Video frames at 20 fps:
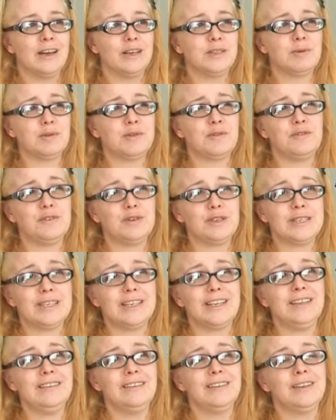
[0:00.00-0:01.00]
I suppose,
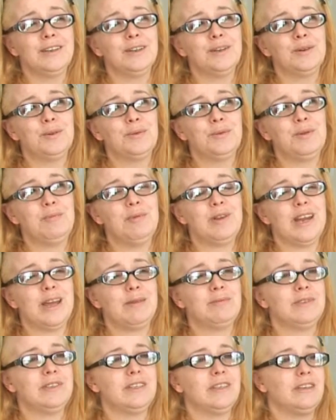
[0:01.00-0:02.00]
firstly, we've been
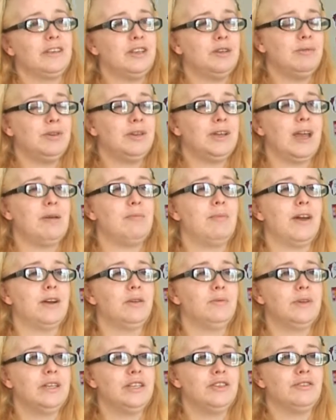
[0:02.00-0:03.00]
able to communicate
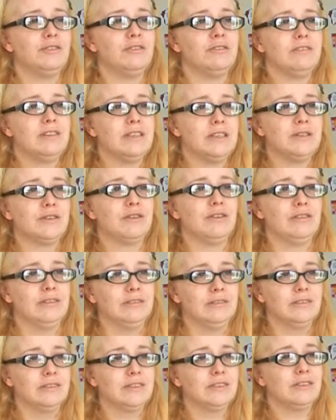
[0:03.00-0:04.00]
better with each other in the
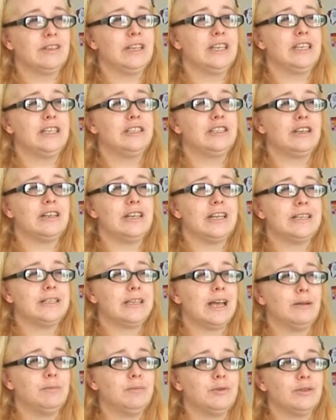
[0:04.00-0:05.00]
school. So collegiately,
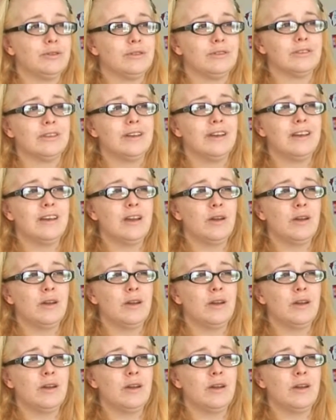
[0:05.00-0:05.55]
it's helped us.